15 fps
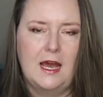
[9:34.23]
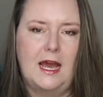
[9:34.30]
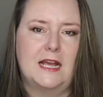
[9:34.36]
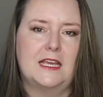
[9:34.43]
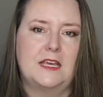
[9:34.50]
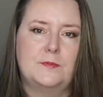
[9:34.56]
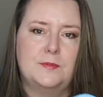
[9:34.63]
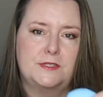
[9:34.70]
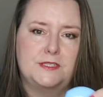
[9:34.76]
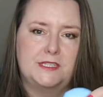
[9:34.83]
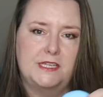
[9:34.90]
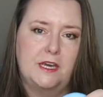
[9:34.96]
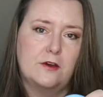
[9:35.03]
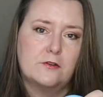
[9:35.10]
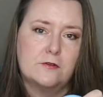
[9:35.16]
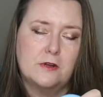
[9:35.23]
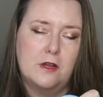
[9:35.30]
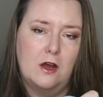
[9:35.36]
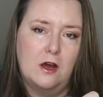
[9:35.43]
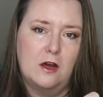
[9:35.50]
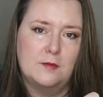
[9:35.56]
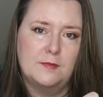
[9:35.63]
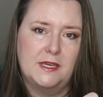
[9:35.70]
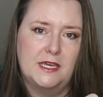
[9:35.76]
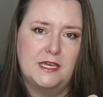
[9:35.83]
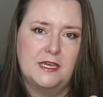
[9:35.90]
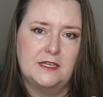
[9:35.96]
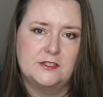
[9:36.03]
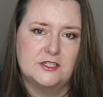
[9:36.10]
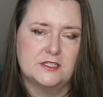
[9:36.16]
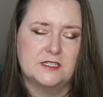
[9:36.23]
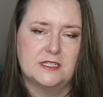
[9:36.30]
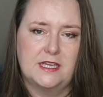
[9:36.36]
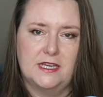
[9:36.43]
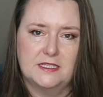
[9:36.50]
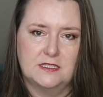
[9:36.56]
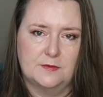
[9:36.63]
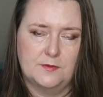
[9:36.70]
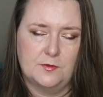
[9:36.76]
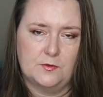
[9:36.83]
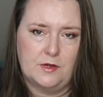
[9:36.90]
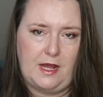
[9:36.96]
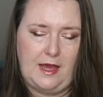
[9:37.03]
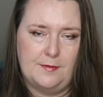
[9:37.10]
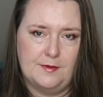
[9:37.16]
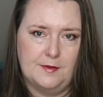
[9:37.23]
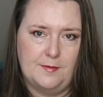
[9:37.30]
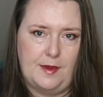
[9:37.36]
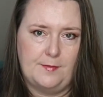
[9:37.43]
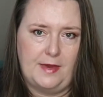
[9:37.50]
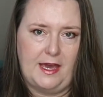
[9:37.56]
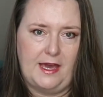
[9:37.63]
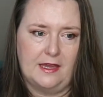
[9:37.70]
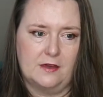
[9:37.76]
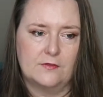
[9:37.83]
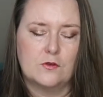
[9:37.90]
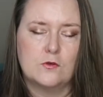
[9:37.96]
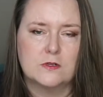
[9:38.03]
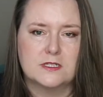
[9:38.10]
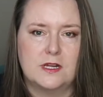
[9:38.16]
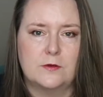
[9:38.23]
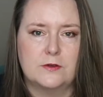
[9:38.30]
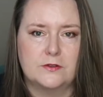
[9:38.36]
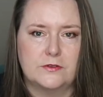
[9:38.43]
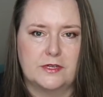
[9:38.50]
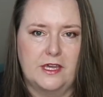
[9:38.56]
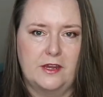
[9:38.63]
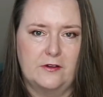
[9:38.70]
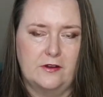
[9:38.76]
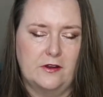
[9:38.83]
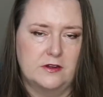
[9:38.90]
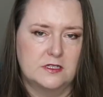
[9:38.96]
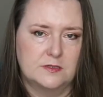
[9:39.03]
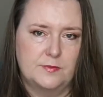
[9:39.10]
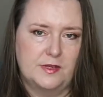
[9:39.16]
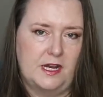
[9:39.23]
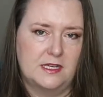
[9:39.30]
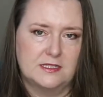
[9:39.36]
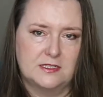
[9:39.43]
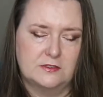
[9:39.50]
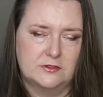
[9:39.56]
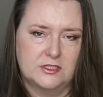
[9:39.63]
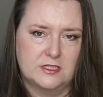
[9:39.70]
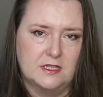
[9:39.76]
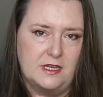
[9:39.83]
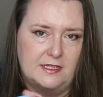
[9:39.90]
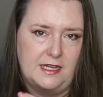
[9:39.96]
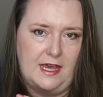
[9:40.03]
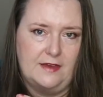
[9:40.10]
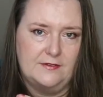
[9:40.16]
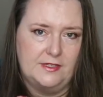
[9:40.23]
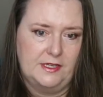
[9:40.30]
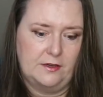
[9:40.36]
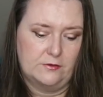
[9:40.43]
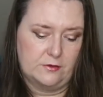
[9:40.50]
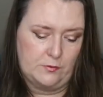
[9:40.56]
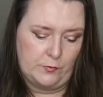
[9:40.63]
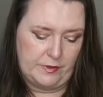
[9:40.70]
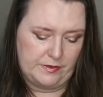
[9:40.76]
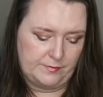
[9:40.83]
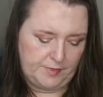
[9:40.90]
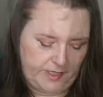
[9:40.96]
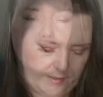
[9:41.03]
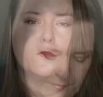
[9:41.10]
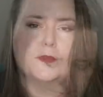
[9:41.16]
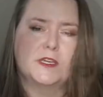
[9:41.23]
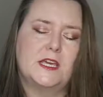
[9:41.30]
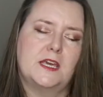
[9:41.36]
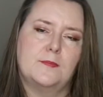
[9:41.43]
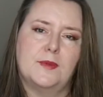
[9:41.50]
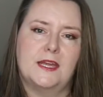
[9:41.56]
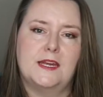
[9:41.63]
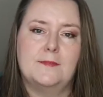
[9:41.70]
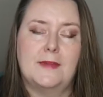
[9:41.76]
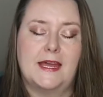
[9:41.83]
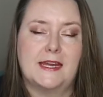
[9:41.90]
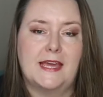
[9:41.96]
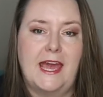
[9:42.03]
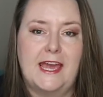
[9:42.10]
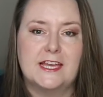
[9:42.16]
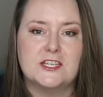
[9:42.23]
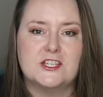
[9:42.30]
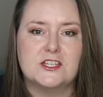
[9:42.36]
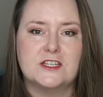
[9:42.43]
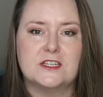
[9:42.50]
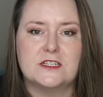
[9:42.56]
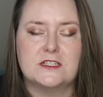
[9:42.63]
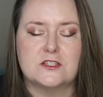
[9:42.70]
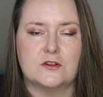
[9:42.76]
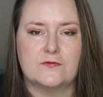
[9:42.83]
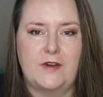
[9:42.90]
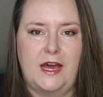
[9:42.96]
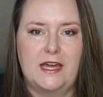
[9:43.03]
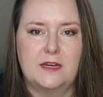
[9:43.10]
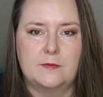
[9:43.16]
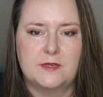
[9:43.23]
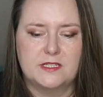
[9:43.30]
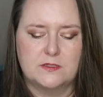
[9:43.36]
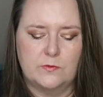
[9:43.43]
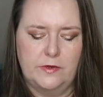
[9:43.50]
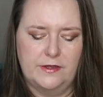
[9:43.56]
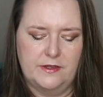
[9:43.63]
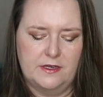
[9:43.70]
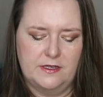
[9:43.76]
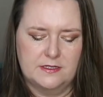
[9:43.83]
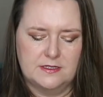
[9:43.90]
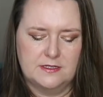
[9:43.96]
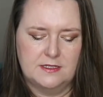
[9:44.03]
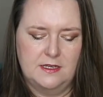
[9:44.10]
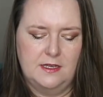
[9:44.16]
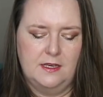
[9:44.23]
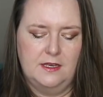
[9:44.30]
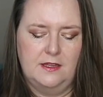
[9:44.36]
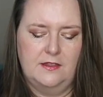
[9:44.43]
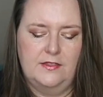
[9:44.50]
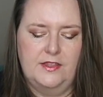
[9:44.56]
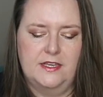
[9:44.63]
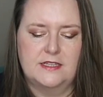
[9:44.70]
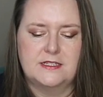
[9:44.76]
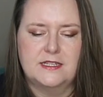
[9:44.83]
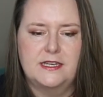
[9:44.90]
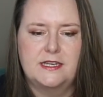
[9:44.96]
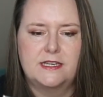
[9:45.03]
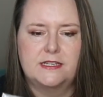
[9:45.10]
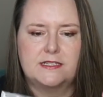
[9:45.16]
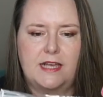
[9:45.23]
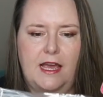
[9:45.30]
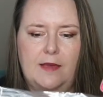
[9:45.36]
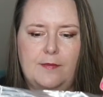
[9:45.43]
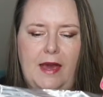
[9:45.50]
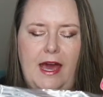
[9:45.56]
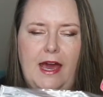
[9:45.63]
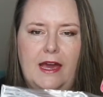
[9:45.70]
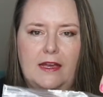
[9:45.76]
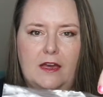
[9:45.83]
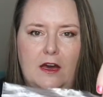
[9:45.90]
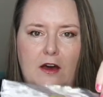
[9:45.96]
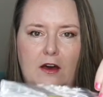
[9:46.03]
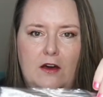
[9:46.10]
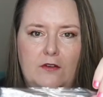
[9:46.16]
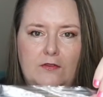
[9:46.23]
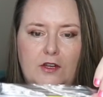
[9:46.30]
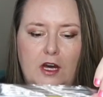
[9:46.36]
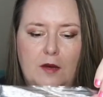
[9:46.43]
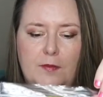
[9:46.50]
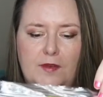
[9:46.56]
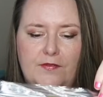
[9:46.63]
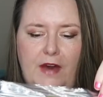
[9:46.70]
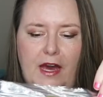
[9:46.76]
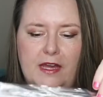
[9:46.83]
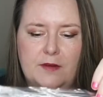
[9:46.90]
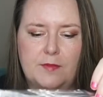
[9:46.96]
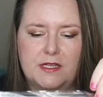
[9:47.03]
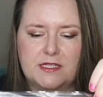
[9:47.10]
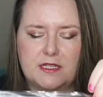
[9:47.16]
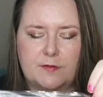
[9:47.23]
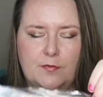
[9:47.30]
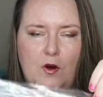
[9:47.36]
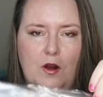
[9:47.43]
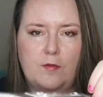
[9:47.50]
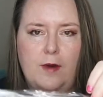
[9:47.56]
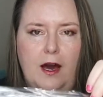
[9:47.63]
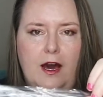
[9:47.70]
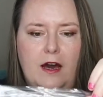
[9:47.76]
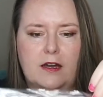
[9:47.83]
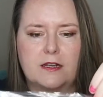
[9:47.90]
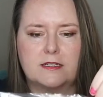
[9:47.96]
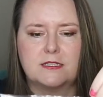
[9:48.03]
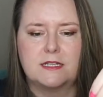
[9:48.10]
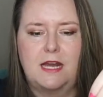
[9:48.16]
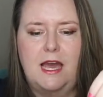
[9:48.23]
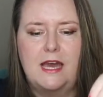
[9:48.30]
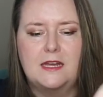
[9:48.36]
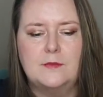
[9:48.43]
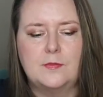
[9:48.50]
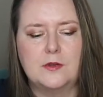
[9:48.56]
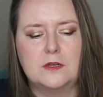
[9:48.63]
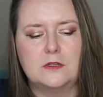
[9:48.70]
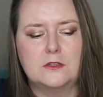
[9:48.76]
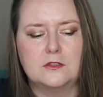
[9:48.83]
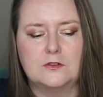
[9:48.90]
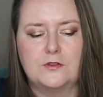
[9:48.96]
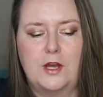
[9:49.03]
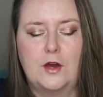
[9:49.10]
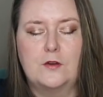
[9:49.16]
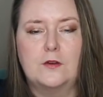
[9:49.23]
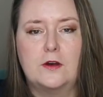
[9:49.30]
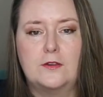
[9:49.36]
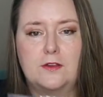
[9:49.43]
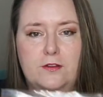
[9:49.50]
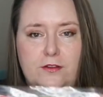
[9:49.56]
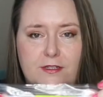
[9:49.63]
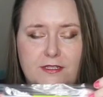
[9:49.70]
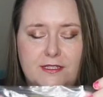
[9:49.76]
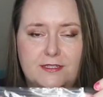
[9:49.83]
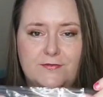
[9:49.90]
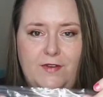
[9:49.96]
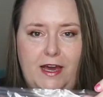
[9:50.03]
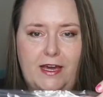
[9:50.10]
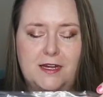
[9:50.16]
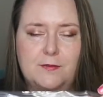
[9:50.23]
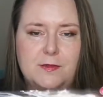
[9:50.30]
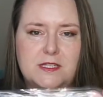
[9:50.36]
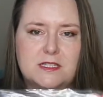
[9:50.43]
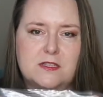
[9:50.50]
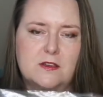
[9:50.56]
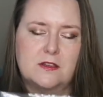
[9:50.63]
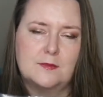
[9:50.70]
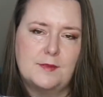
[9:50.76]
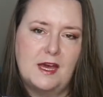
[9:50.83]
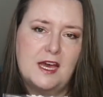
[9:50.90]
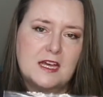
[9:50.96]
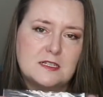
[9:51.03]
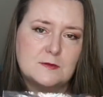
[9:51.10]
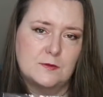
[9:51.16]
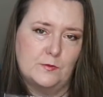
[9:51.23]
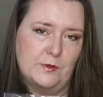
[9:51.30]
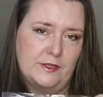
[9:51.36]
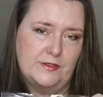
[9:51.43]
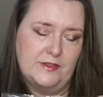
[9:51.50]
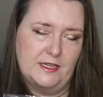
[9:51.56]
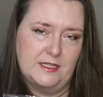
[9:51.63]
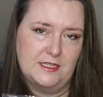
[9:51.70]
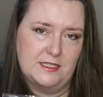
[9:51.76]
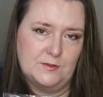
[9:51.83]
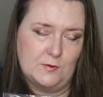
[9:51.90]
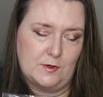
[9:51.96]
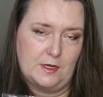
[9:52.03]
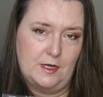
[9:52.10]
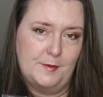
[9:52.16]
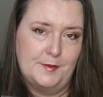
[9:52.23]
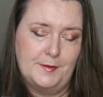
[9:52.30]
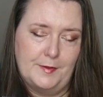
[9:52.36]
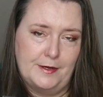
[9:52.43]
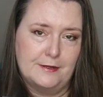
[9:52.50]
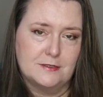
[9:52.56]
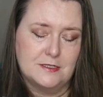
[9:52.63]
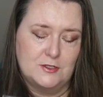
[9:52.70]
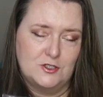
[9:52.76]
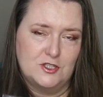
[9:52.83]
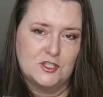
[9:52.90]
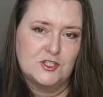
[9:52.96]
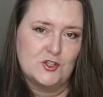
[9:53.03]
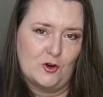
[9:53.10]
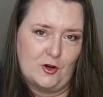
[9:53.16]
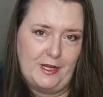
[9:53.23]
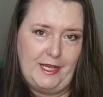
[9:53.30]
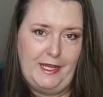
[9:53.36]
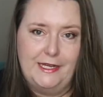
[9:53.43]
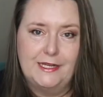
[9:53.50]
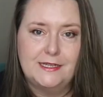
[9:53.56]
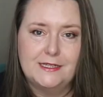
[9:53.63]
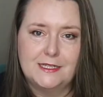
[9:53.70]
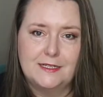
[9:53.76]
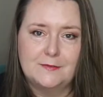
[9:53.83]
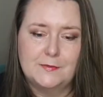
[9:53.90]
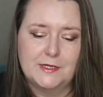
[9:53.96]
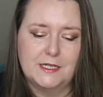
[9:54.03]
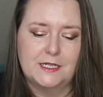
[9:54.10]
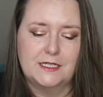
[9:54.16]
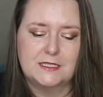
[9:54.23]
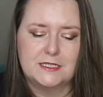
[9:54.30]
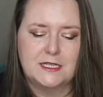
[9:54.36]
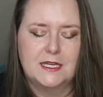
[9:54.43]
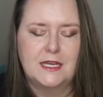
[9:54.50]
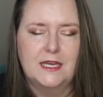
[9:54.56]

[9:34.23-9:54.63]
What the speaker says: I keep a deodorant on me just in case something were to happen in my bag. Of course, now we're doing carry-ons, but I still just like to have deodorant with me. I normally keep any medications or vitamins with us. This is a bag of gummy vitamins and probiotics, and I had to put a little note on there that says vitamins so that my husband wouldn't think these were gummy bears and just start eating them because